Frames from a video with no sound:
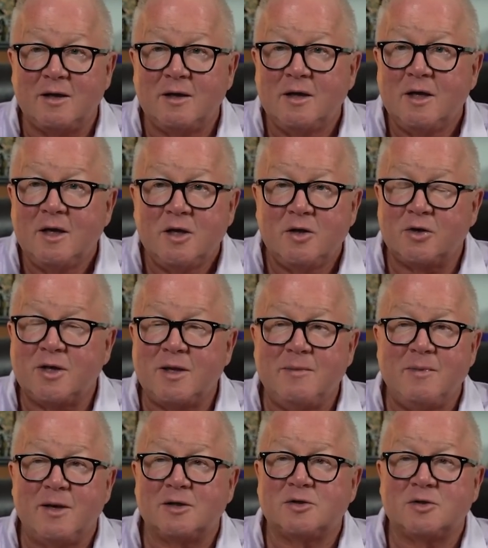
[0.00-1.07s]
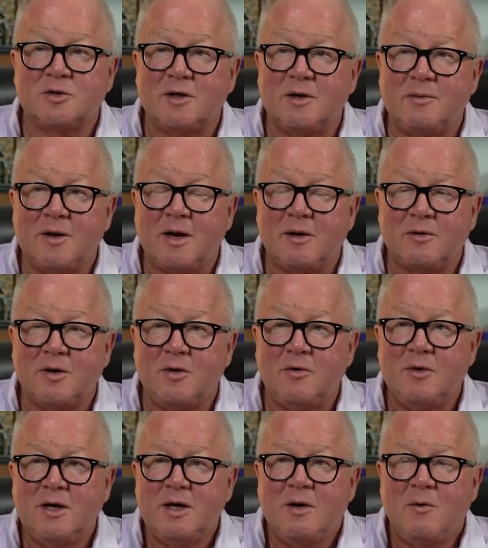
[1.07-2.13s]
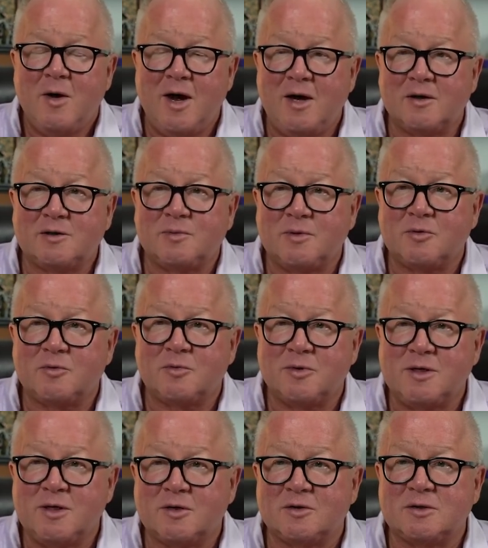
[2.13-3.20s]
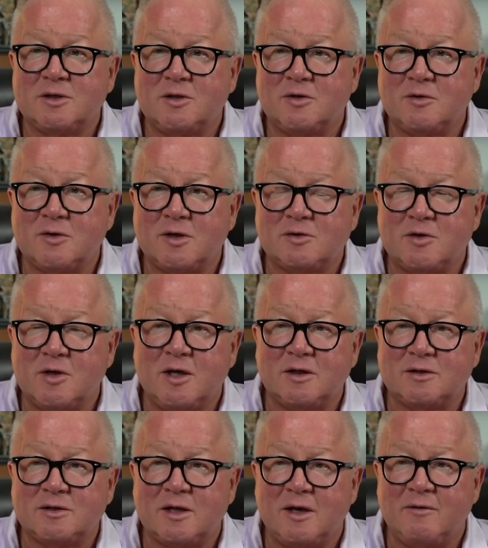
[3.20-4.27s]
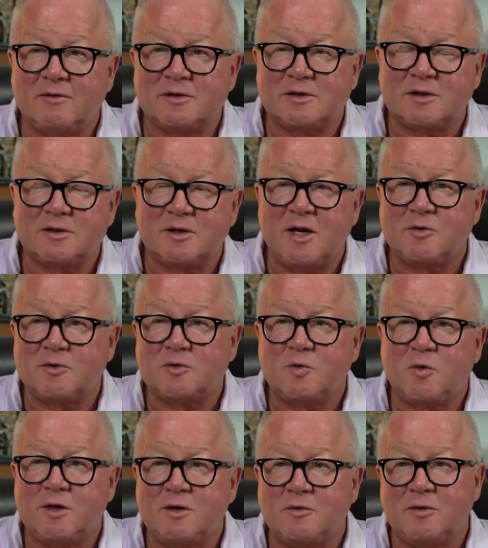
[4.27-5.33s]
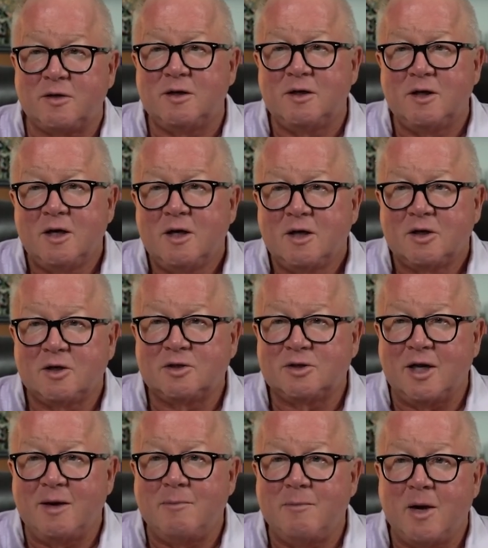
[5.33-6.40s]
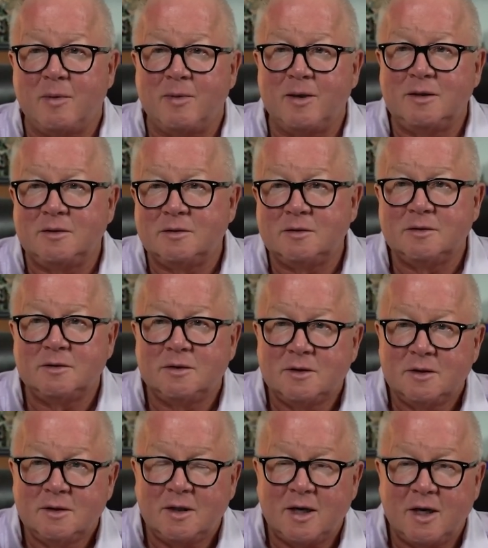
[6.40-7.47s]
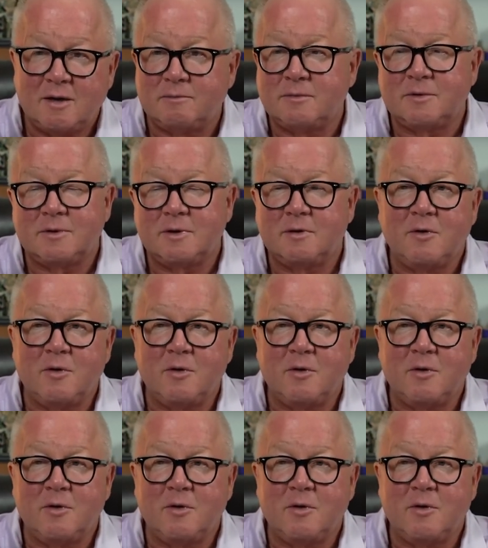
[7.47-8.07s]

Mm. You'll keep measuring them, and I'll go, wow, it's been 3 years, and your estradiol level's still 123. Good job, Melba. Yeah. I don't know